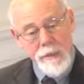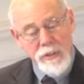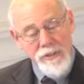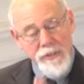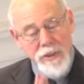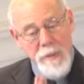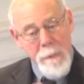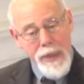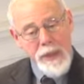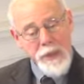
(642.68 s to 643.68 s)
most
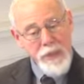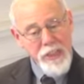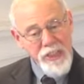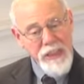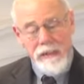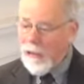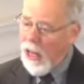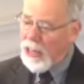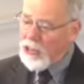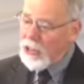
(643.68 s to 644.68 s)
fundamental
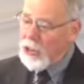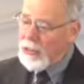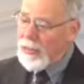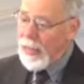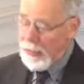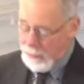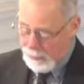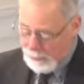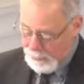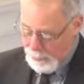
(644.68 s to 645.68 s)
theological
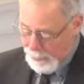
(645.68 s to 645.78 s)
tenets.